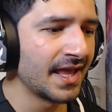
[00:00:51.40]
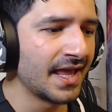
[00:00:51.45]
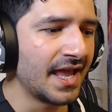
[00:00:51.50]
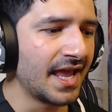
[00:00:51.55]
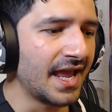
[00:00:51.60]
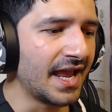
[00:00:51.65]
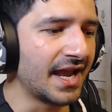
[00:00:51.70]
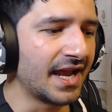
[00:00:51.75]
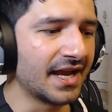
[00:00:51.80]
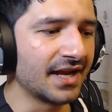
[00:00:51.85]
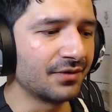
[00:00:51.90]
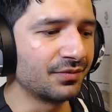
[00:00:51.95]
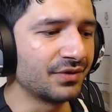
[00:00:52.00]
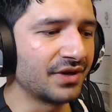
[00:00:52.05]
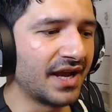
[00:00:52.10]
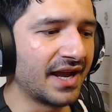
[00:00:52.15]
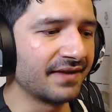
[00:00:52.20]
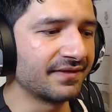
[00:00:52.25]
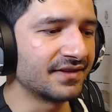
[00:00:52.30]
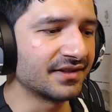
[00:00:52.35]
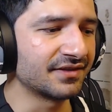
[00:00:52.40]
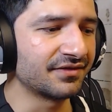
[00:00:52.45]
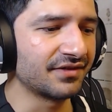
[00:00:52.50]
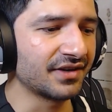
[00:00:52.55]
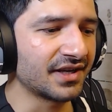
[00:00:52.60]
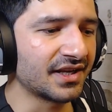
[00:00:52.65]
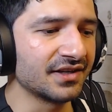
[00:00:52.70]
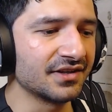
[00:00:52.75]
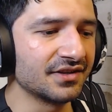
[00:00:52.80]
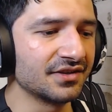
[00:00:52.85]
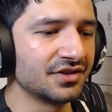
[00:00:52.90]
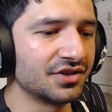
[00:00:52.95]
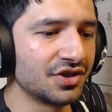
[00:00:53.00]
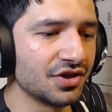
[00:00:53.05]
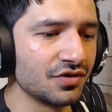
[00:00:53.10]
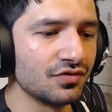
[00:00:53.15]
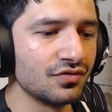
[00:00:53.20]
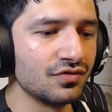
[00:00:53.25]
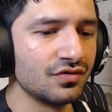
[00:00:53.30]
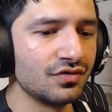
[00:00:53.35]
And we have this freaking
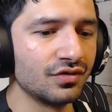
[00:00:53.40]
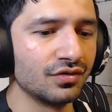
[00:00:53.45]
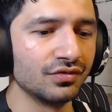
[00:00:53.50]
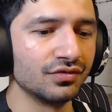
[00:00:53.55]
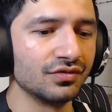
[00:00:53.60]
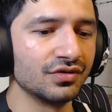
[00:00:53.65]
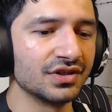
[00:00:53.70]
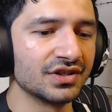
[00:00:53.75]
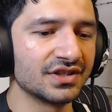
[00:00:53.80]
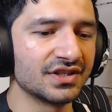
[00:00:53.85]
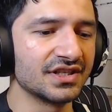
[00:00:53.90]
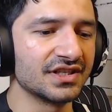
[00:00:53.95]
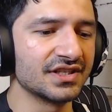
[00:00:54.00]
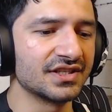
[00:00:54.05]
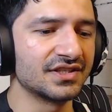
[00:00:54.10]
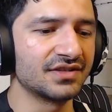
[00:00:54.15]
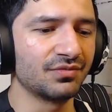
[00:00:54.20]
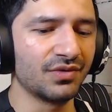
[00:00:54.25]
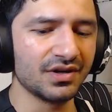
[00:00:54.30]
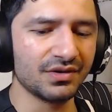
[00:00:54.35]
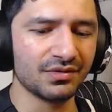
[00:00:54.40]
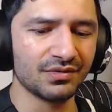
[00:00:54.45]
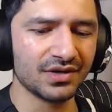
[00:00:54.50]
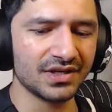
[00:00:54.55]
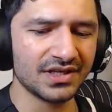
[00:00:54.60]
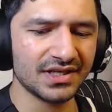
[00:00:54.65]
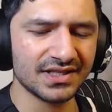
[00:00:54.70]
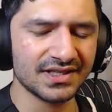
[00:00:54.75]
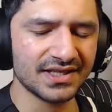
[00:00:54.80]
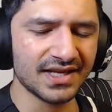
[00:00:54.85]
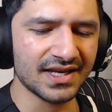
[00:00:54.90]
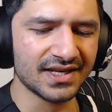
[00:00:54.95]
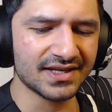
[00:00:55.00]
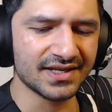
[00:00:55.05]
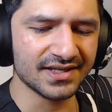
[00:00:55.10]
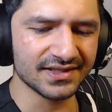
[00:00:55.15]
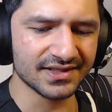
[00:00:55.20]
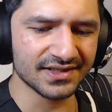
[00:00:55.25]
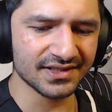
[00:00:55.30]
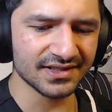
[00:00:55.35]
dude who is his, what did he say,
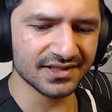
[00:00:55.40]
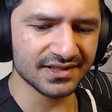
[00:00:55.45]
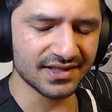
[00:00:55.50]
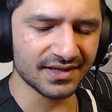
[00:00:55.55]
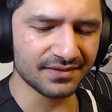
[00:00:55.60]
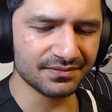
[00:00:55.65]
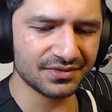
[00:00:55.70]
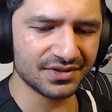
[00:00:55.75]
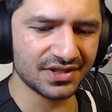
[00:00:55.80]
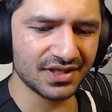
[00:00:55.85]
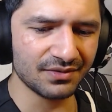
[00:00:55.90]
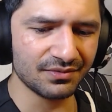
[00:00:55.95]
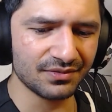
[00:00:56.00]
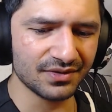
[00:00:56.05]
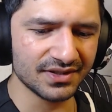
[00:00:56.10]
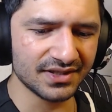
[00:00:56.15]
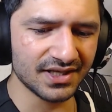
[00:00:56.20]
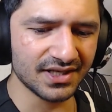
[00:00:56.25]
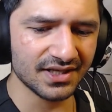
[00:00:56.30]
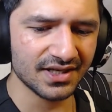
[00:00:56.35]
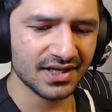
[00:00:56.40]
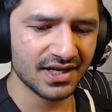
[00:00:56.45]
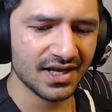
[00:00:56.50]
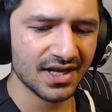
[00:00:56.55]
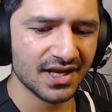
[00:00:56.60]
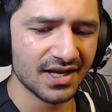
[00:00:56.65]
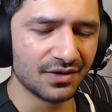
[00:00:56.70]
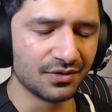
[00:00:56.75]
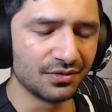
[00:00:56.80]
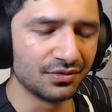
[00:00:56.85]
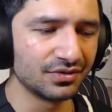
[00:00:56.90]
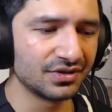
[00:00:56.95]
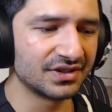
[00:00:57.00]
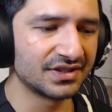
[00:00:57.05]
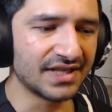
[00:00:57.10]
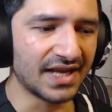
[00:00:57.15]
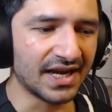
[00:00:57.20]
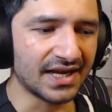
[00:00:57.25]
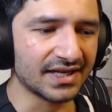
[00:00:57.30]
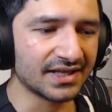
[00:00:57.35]
cousin or some shit, was it? Who
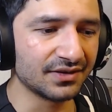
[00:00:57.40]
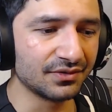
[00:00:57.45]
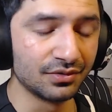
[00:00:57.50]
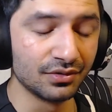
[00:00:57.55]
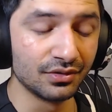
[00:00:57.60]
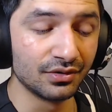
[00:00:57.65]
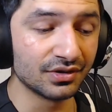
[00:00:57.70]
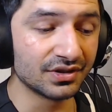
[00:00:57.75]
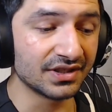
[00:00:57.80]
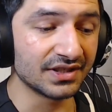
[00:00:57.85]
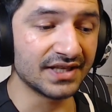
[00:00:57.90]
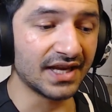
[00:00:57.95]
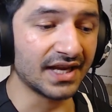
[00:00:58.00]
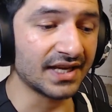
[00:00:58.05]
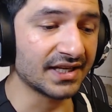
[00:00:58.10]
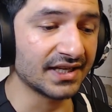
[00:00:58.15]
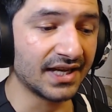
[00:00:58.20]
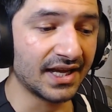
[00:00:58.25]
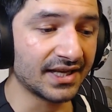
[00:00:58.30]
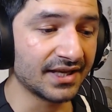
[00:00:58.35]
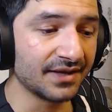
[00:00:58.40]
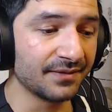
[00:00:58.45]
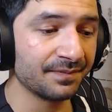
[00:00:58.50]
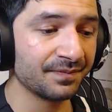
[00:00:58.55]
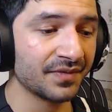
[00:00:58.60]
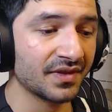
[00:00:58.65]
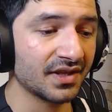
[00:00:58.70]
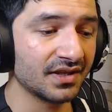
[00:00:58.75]
looks exactly like him.